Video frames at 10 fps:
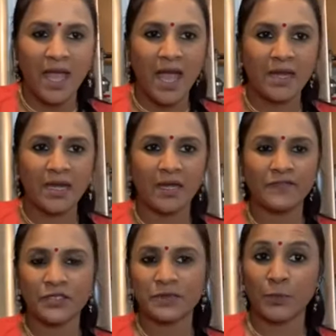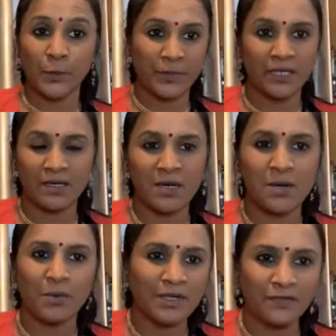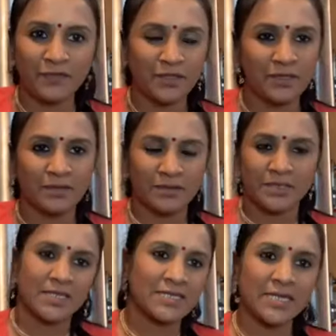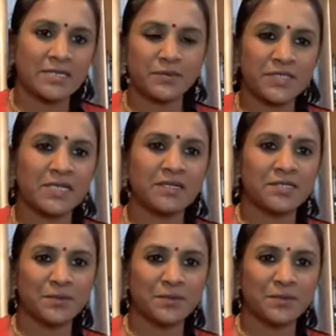and have just brought me wonderful success and results.